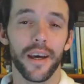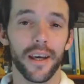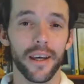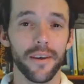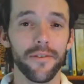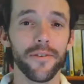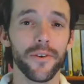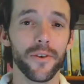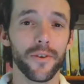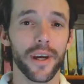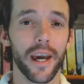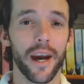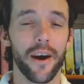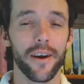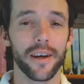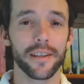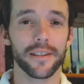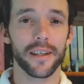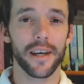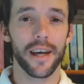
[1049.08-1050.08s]
if your
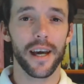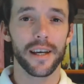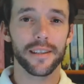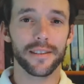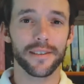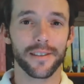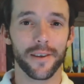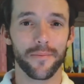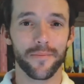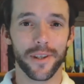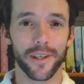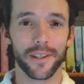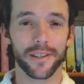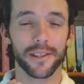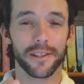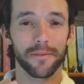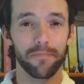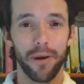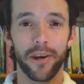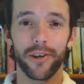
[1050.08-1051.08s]
character has something
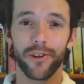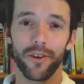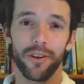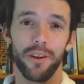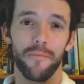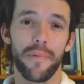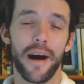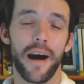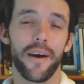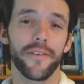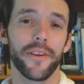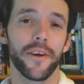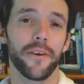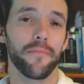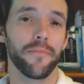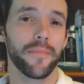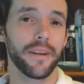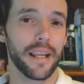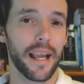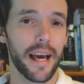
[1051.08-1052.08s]
special about
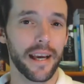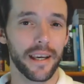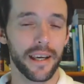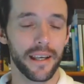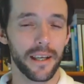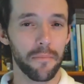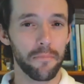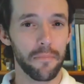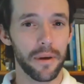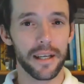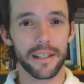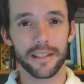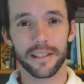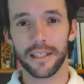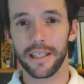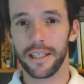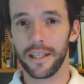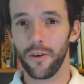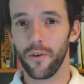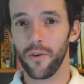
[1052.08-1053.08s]
them, like an
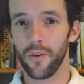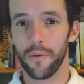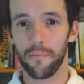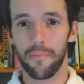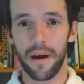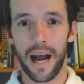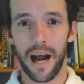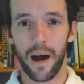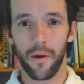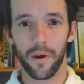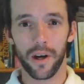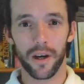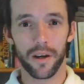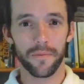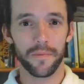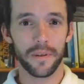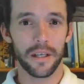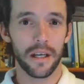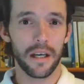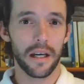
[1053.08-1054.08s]
ability or a
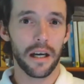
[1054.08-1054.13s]
power,